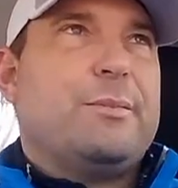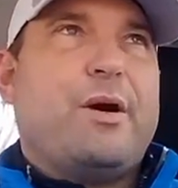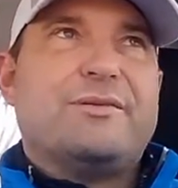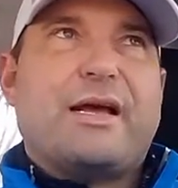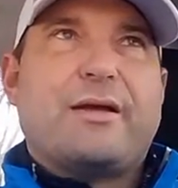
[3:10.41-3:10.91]

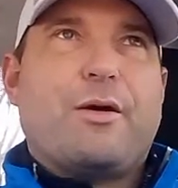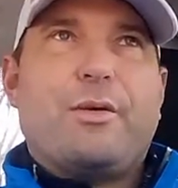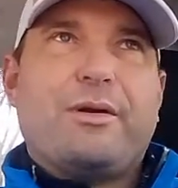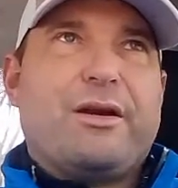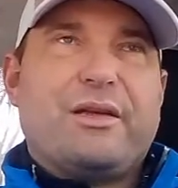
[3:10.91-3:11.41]
ball's not
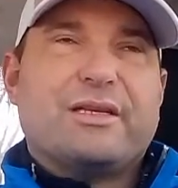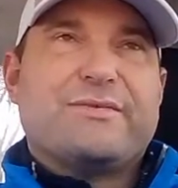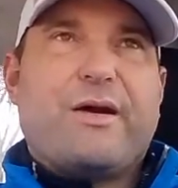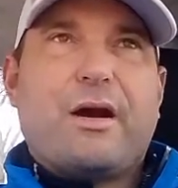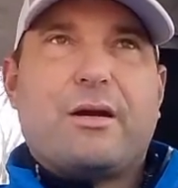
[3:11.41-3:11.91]
going nearly
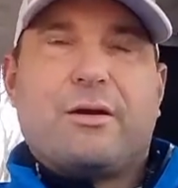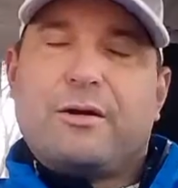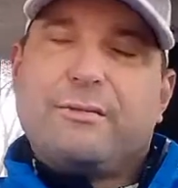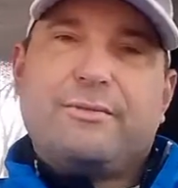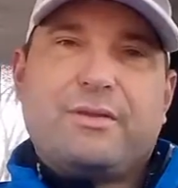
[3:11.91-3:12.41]
as far,
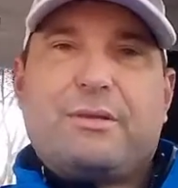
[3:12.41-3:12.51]
or